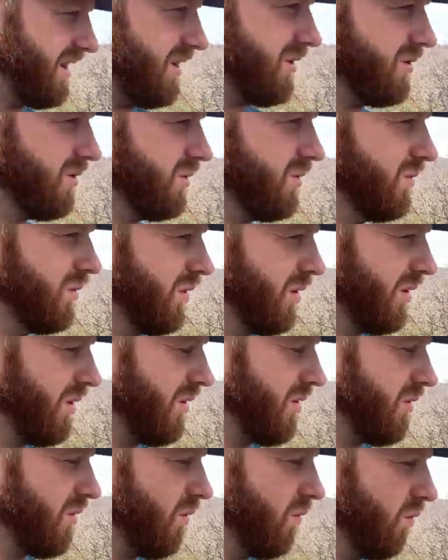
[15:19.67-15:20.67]
you
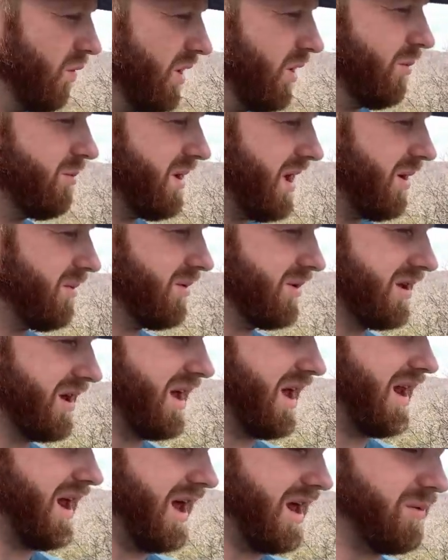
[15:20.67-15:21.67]
will be able to
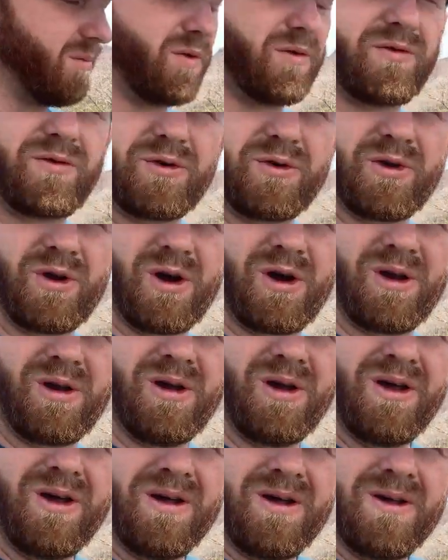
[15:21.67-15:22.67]
get edible fruit on
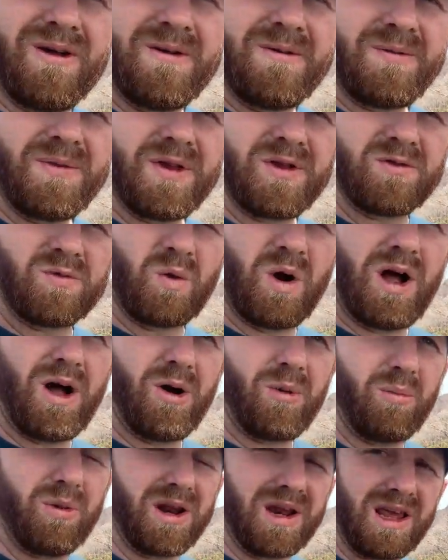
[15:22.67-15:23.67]
as
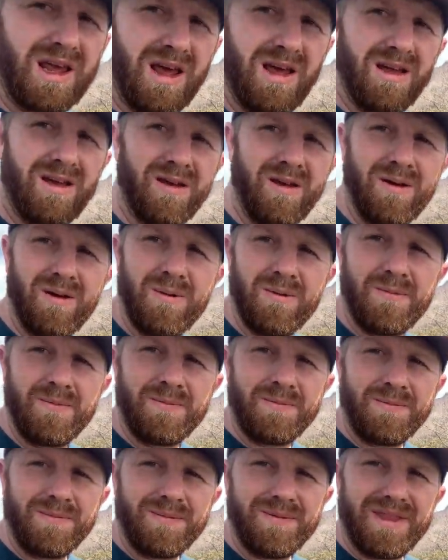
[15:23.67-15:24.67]
well, but again,
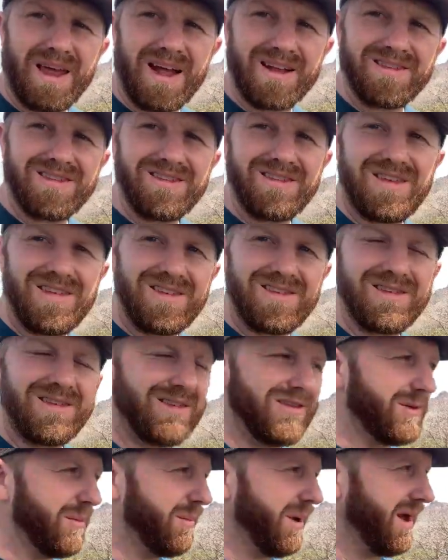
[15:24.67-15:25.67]
that's
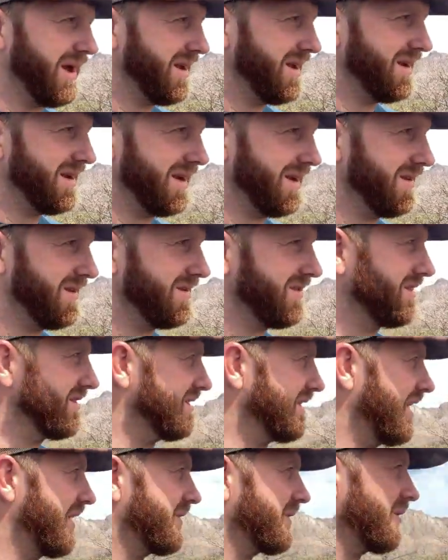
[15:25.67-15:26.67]
season dependent, and this is
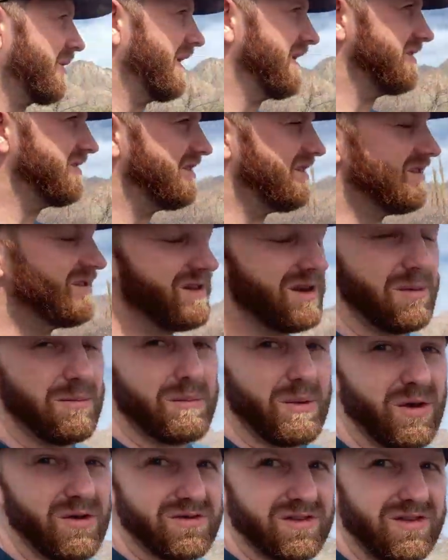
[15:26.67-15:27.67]
not the right season. And
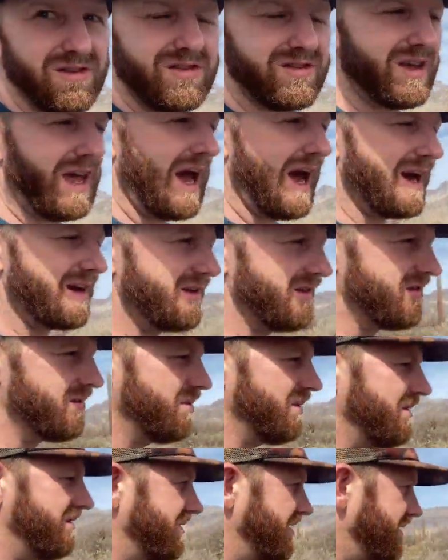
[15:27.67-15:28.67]
most of these cactus
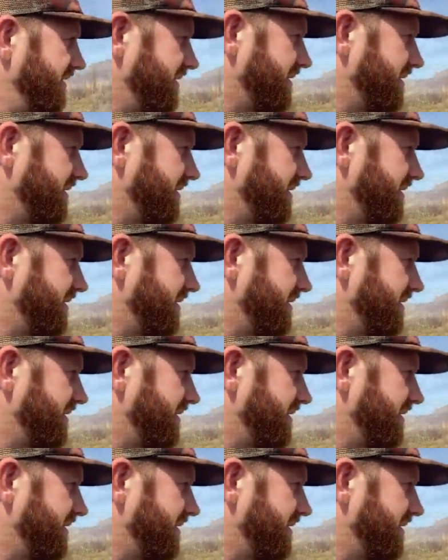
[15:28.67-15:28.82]
species,